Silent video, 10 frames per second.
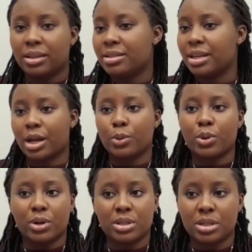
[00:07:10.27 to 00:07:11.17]
the cycle
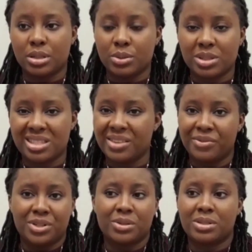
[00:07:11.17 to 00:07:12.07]
continues. It's a
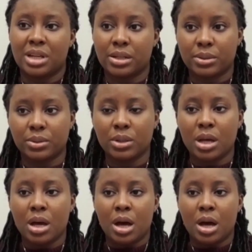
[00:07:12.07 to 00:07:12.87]
vicious cycle